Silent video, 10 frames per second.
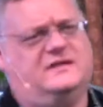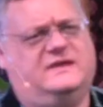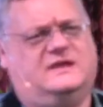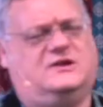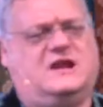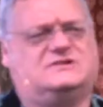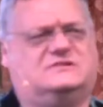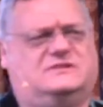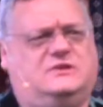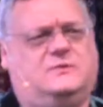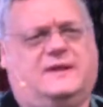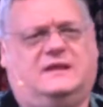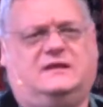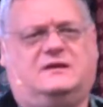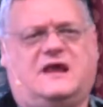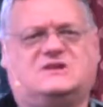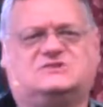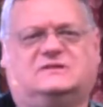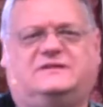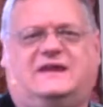the UN
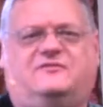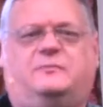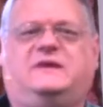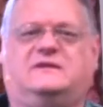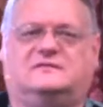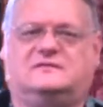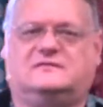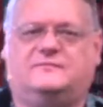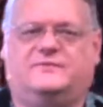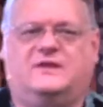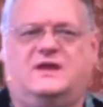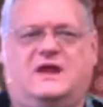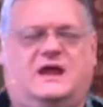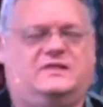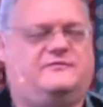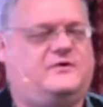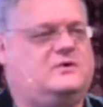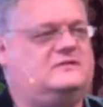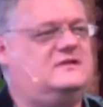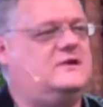International Day of Peace, and the
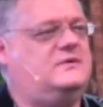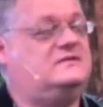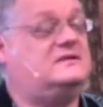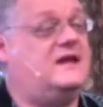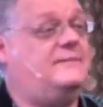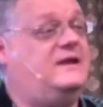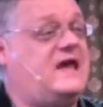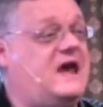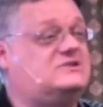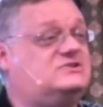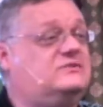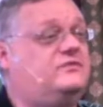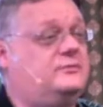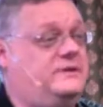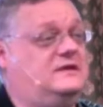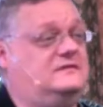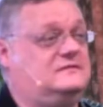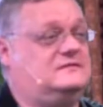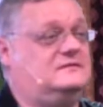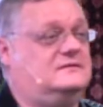focus there was climate action for peace.